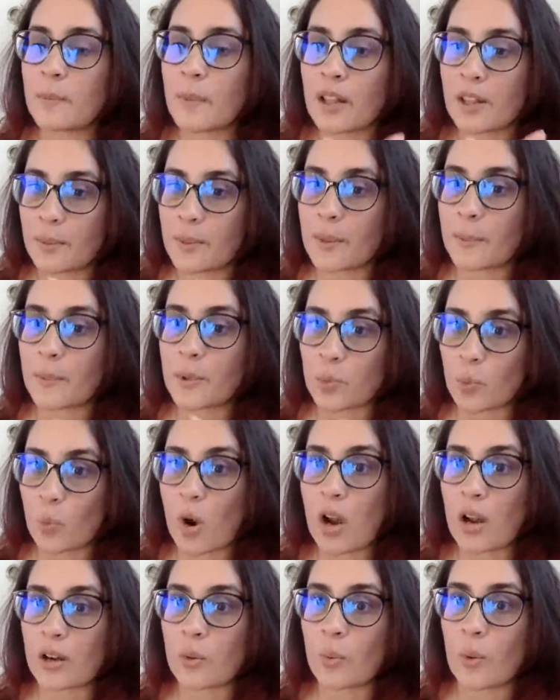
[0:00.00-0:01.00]
pe- other
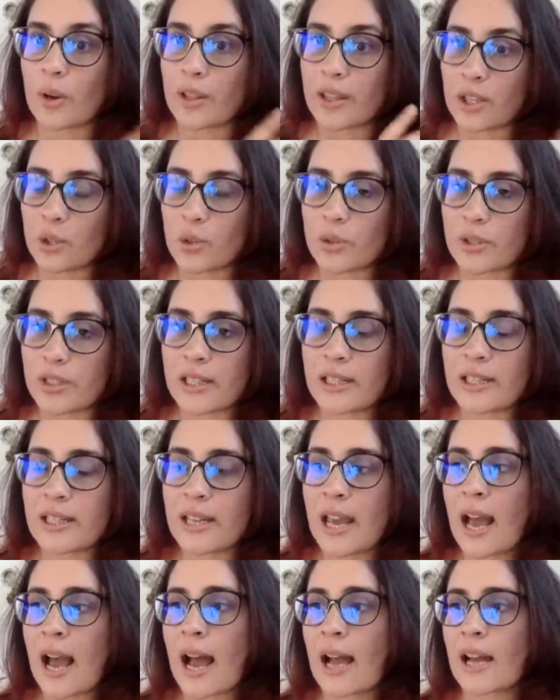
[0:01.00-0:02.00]
people's work where they used
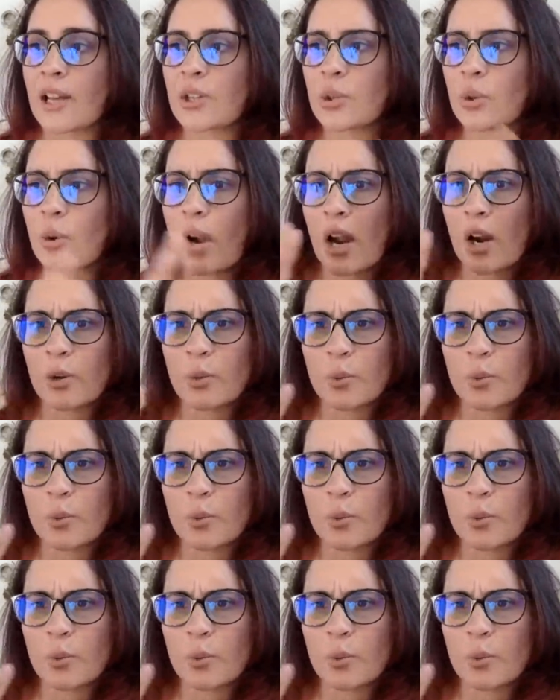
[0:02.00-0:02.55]
it, I saw mm.